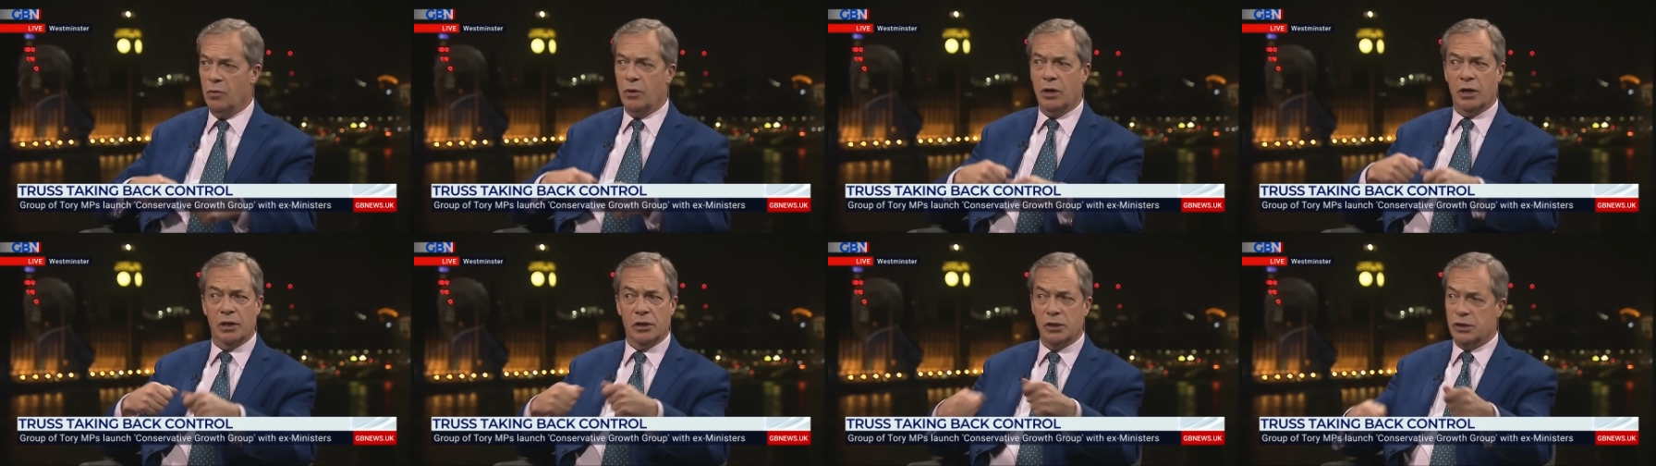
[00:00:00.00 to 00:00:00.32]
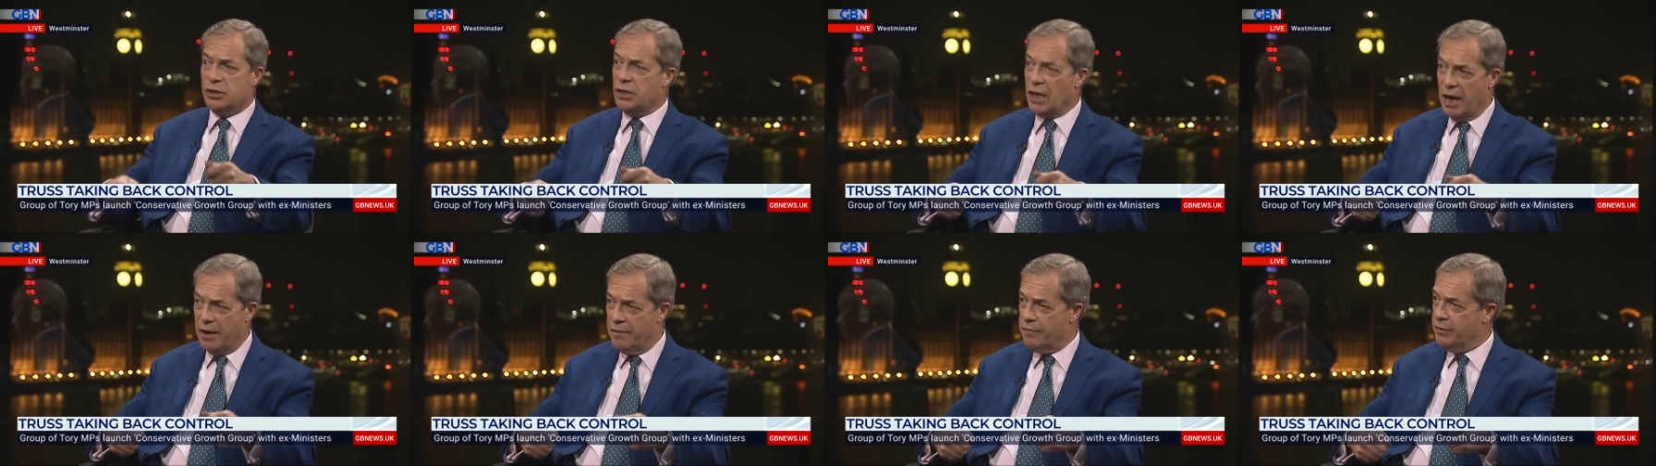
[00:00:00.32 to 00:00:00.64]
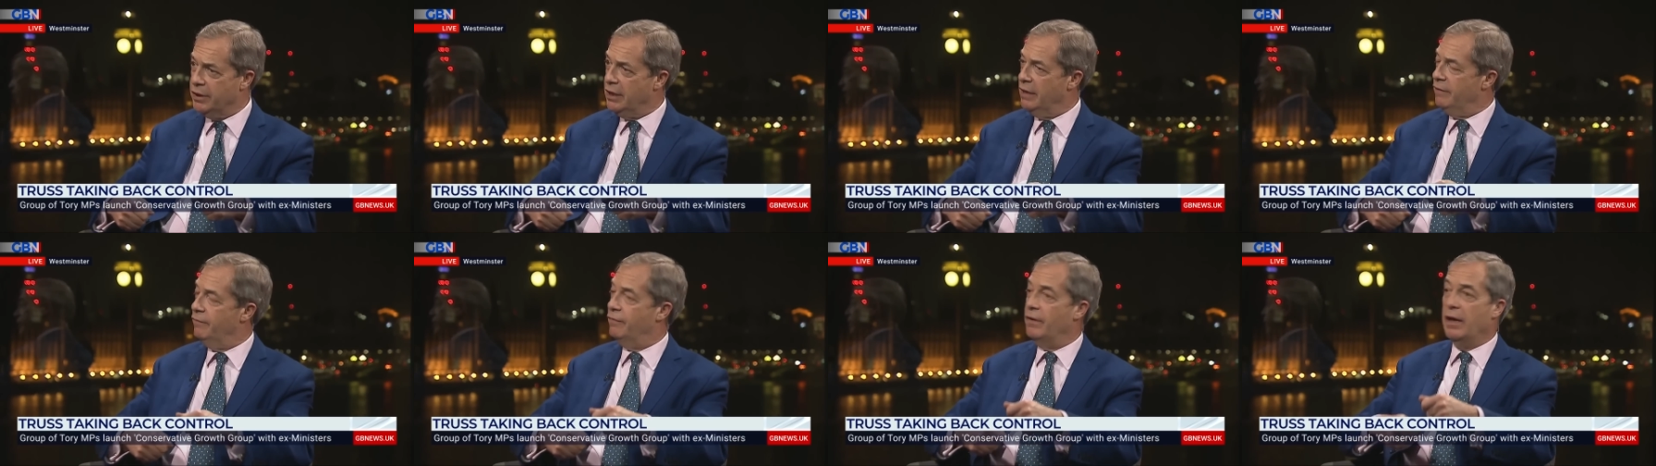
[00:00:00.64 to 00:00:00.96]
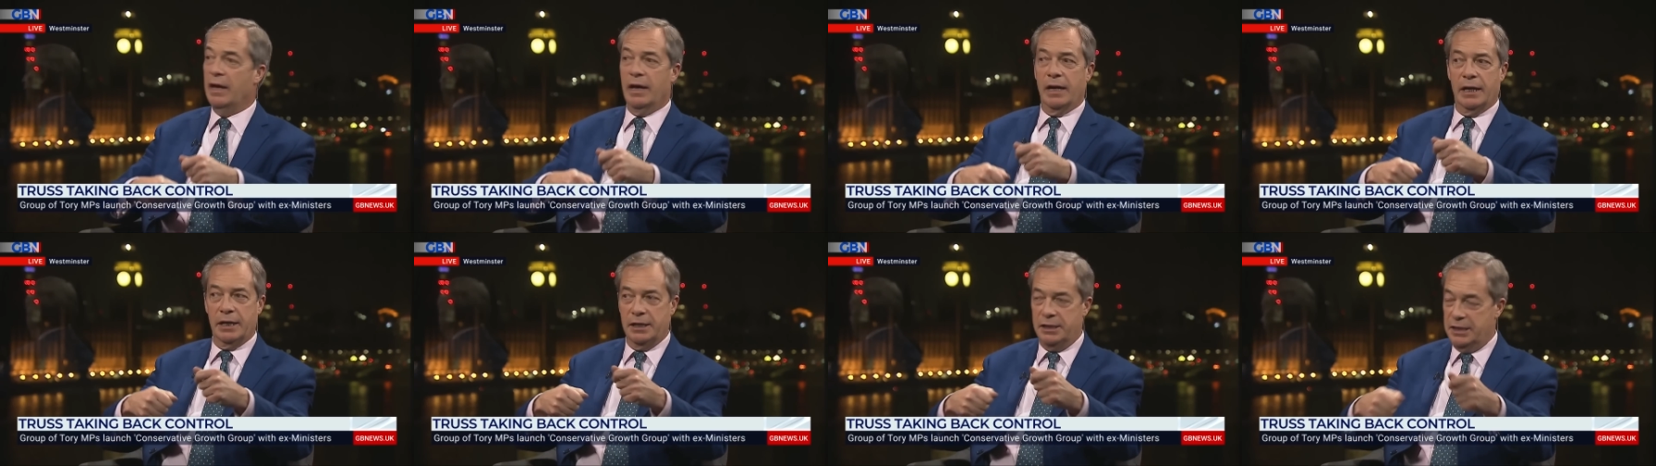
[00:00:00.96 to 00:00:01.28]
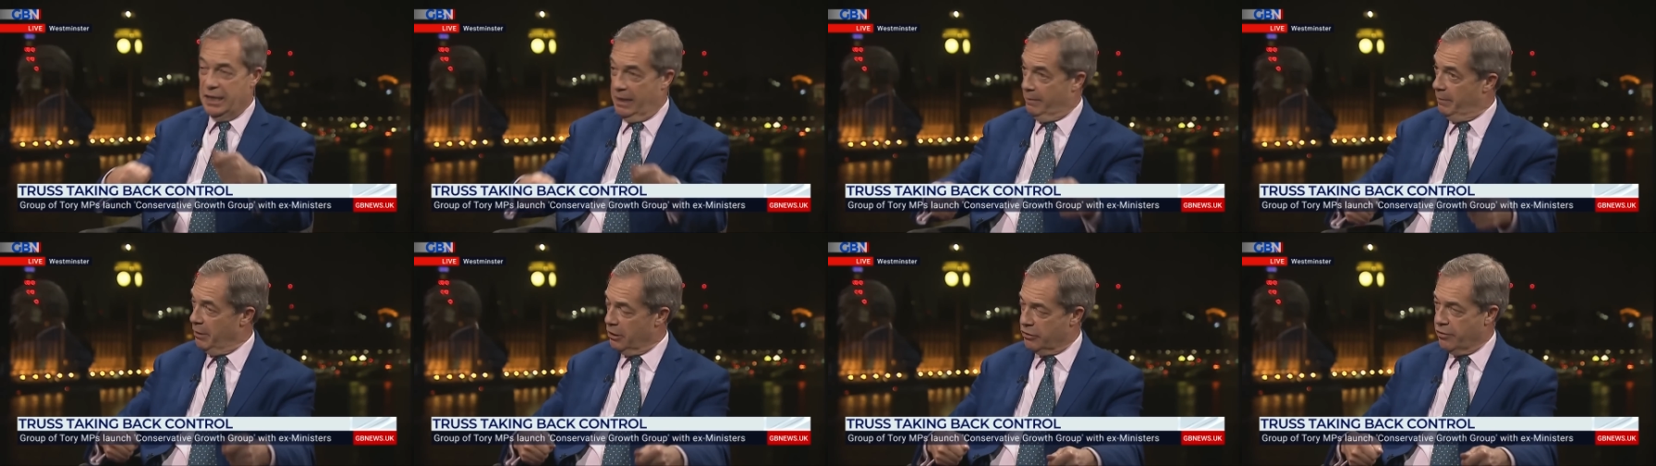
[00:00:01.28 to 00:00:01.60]
conservative
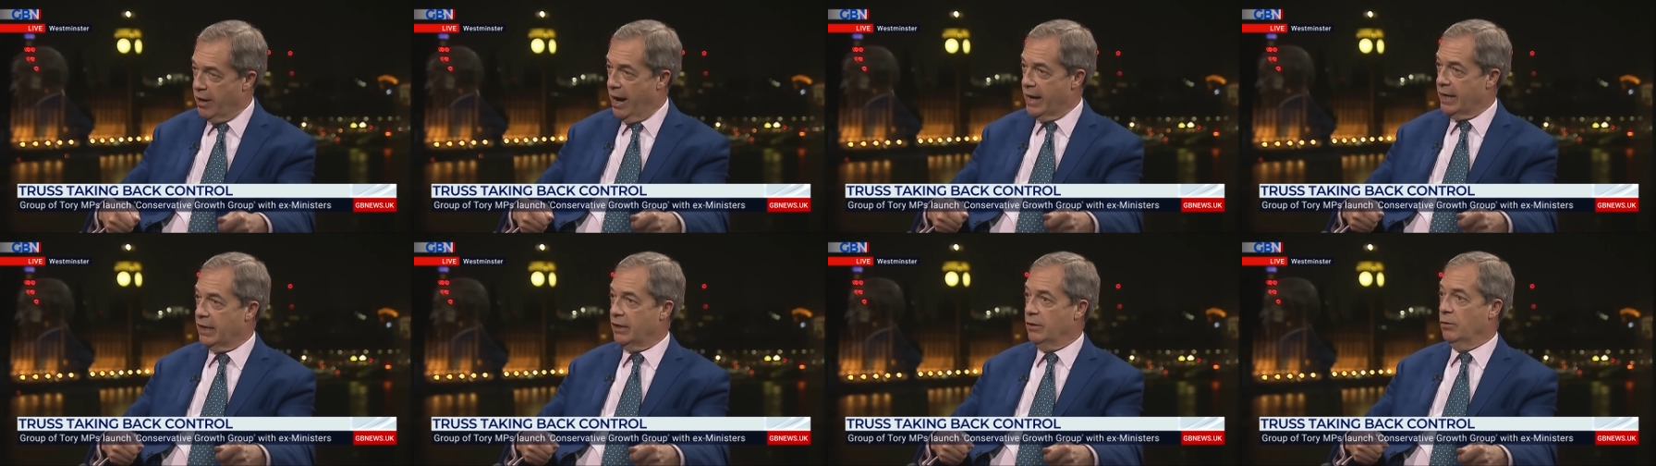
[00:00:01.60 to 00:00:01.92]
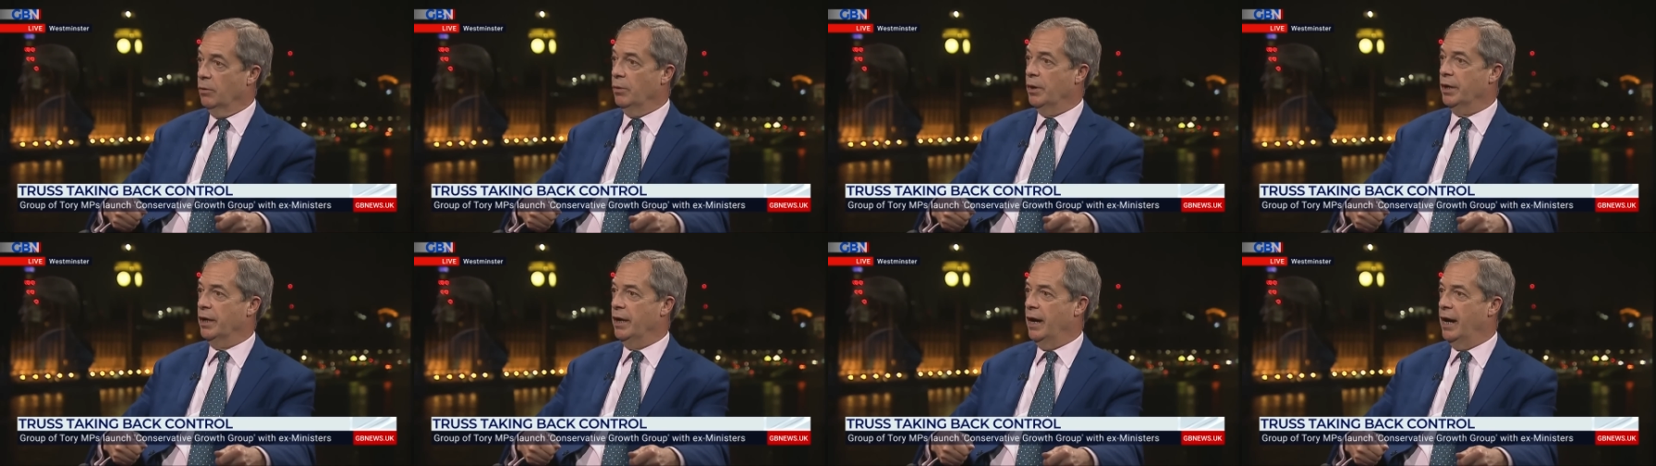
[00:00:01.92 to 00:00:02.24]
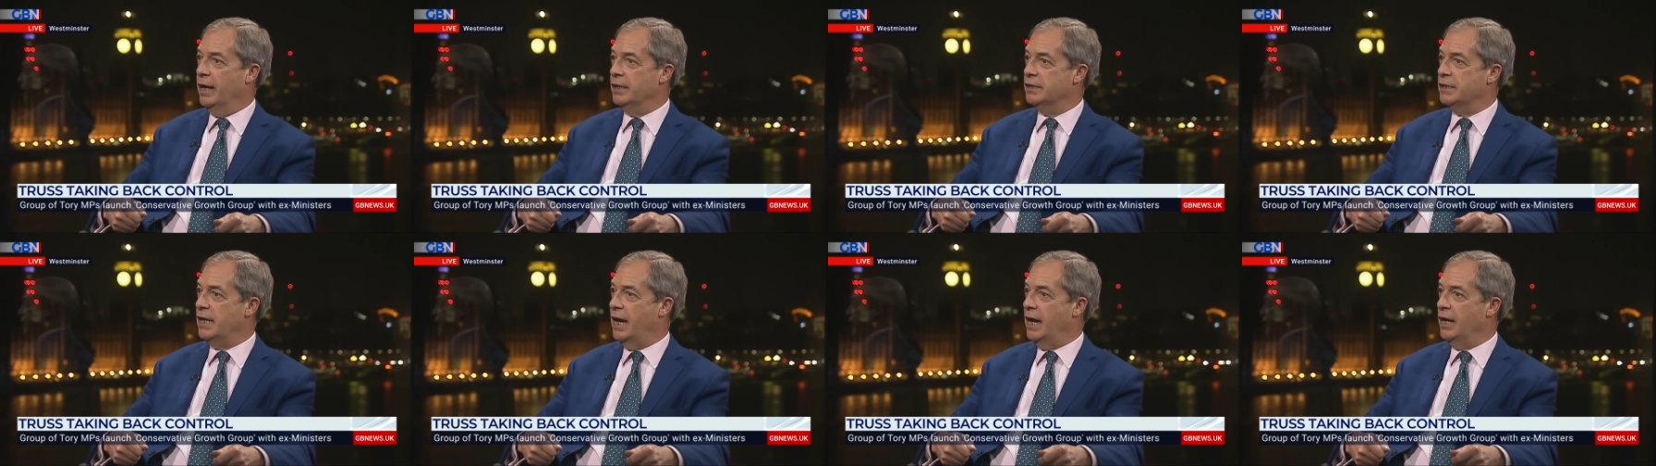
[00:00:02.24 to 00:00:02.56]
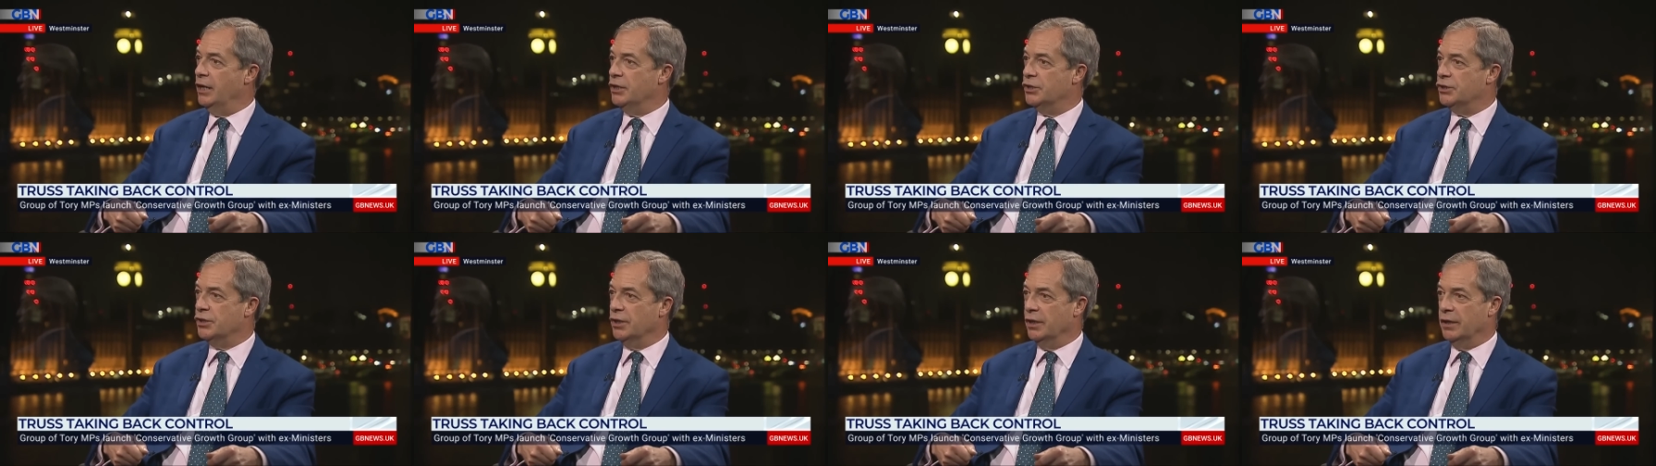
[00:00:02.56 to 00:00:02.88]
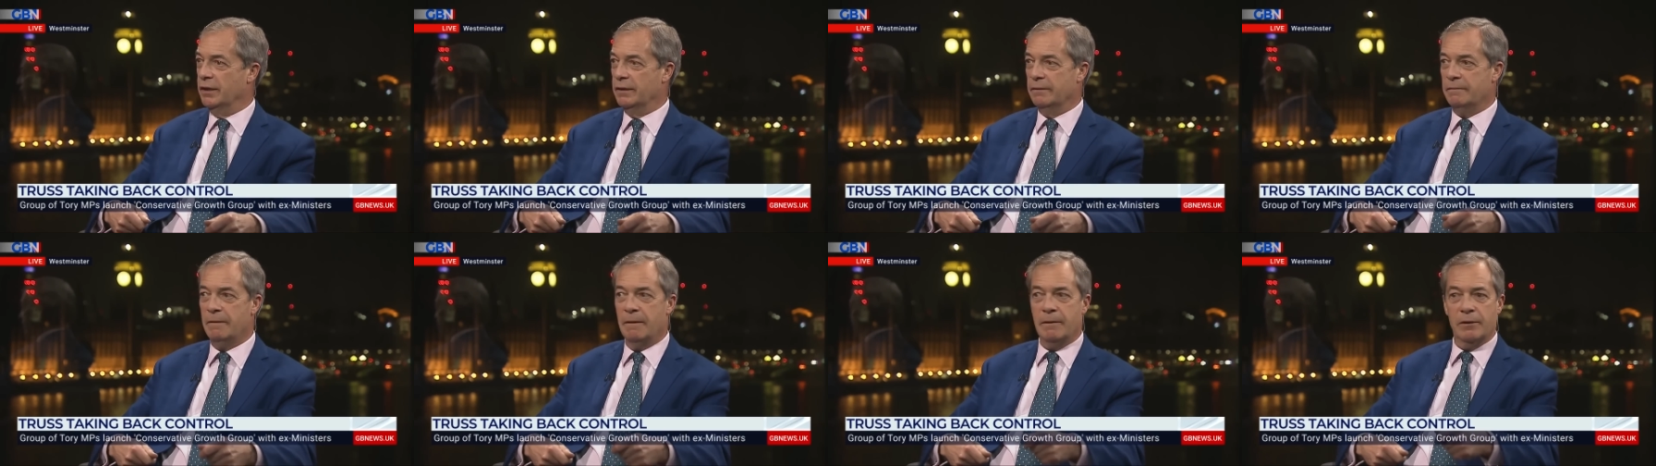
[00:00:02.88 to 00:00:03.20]
democratic
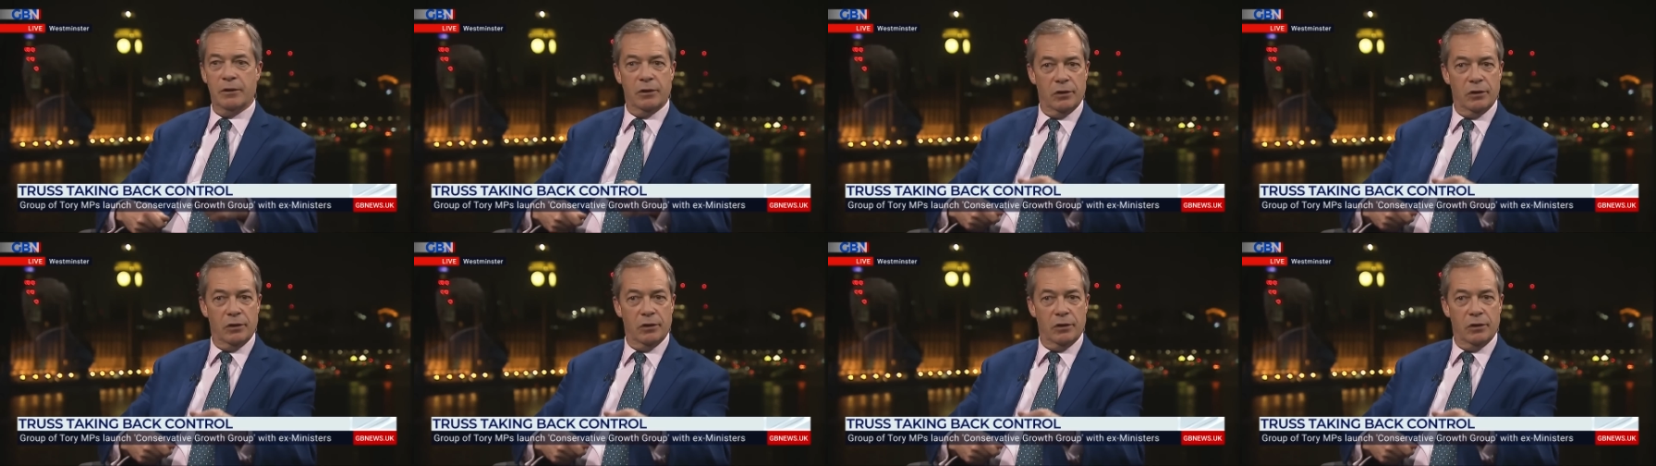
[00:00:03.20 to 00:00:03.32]
organisation,